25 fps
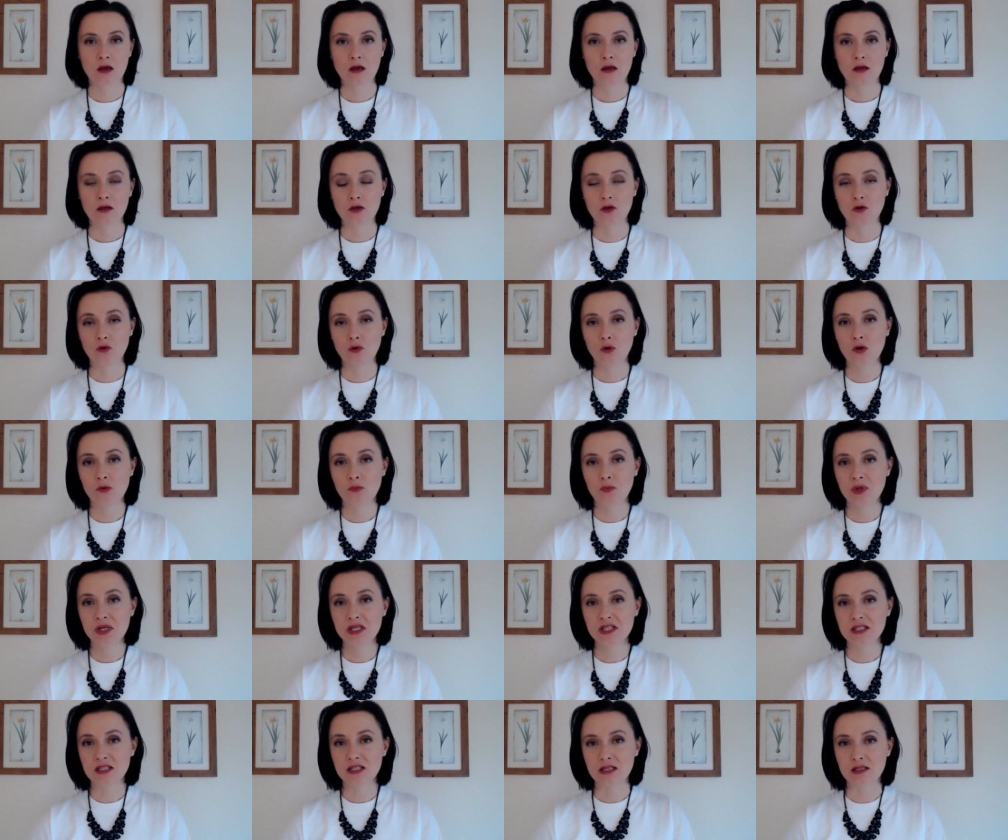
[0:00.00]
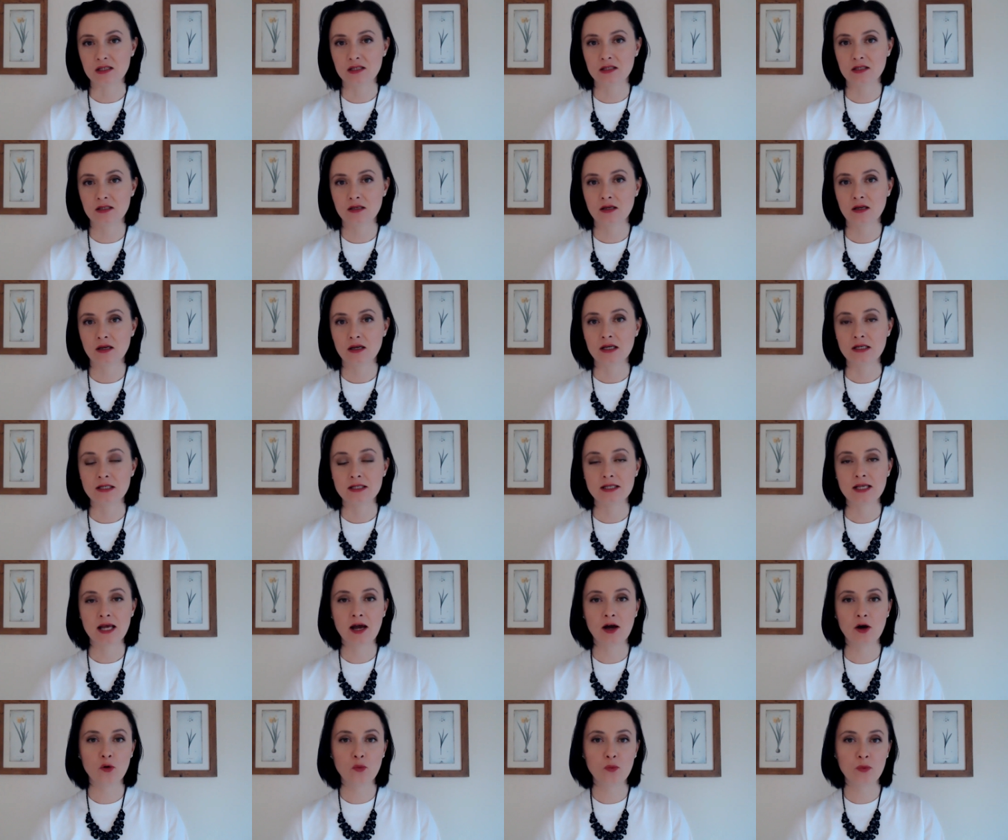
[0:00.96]
Your business is
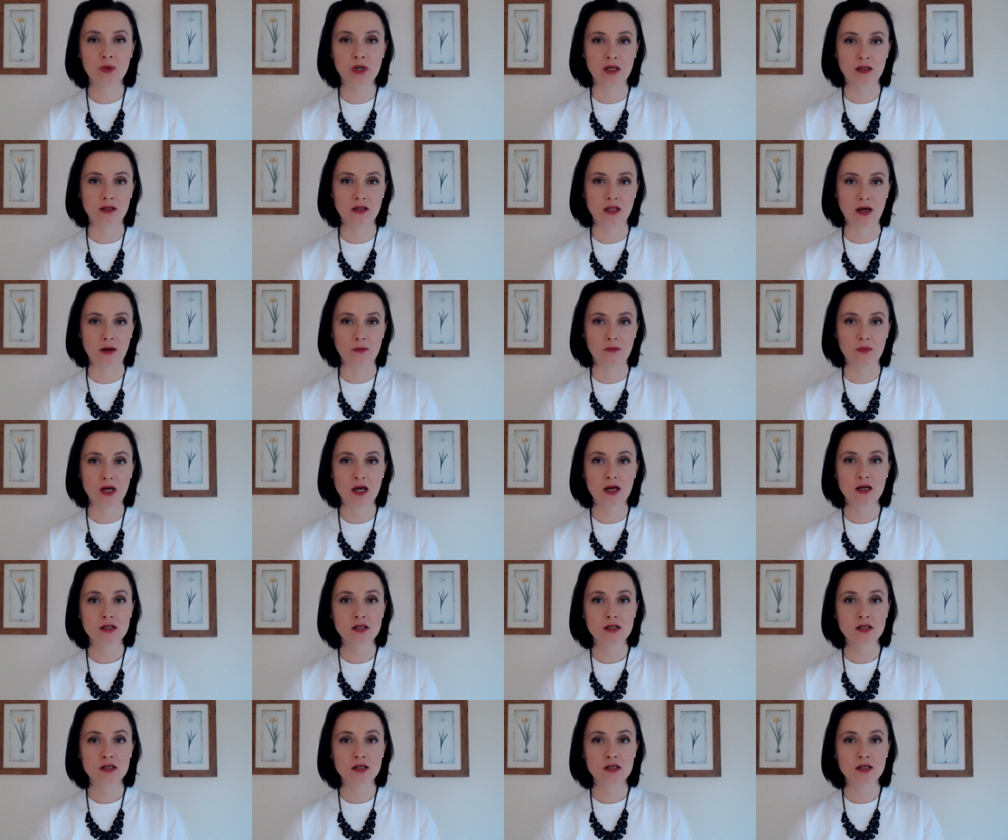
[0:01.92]
helping them